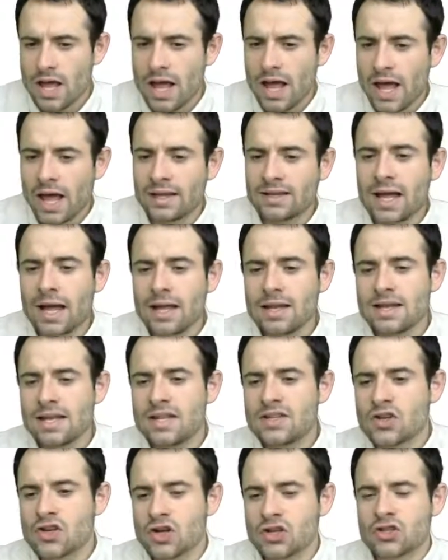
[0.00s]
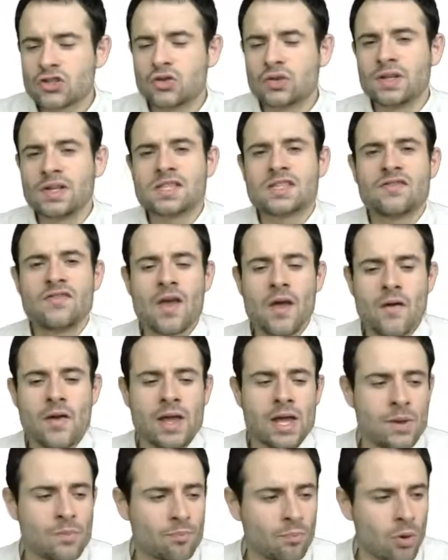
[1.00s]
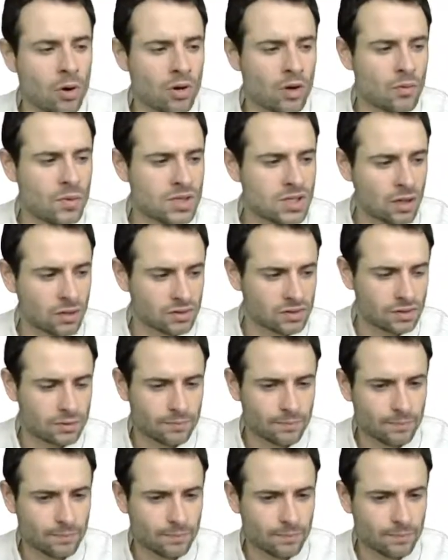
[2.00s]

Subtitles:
And that leads us to this very important result.